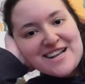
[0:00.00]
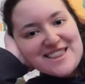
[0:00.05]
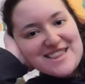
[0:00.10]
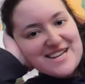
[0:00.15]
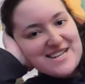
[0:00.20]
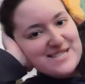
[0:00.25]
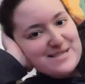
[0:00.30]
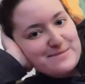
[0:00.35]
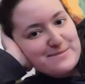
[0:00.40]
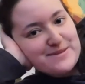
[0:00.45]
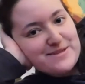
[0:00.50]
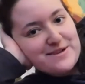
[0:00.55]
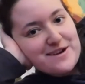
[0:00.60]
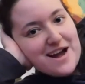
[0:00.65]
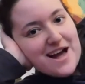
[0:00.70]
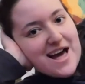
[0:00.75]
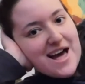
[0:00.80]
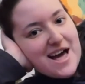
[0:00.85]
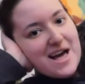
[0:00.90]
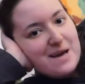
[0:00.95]
Like,
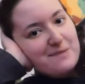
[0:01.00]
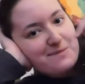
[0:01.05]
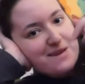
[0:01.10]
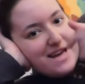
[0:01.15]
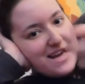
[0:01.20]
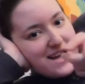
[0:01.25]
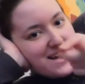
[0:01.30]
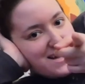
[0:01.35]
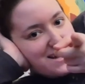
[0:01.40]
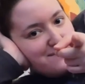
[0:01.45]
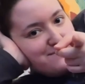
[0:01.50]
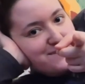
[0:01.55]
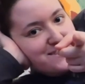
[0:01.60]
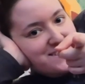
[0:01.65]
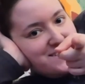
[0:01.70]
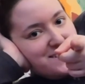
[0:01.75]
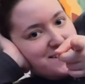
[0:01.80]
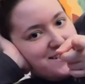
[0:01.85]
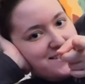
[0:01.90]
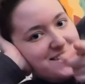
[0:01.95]
subscribe, and be
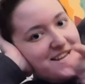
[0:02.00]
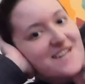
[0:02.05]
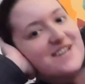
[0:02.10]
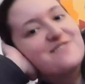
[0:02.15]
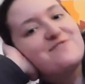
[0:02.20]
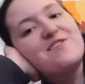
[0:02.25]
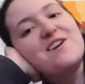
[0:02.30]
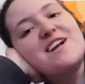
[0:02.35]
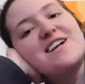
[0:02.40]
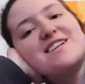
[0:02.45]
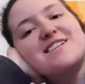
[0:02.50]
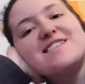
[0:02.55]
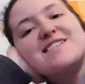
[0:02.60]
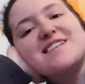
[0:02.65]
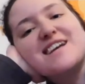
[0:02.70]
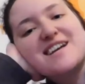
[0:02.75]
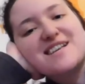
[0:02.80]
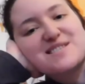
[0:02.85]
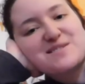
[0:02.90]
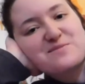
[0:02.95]
sure to tell your friends.
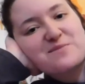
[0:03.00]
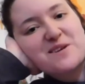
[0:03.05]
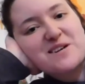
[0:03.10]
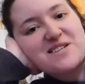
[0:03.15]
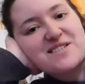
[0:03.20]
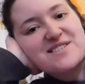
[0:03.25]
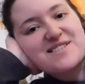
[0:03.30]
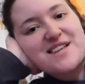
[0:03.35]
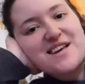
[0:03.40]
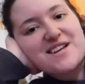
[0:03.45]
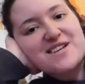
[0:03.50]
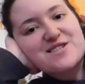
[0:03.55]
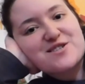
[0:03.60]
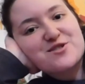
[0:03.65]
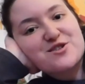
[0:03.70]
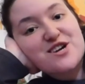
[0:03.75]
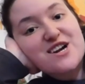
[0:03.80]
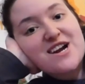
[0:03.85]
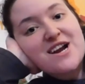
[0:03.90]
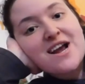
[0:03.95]
I swear it's not a
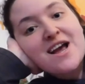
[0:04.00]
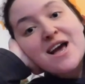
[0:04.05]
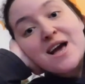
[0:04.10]
chore.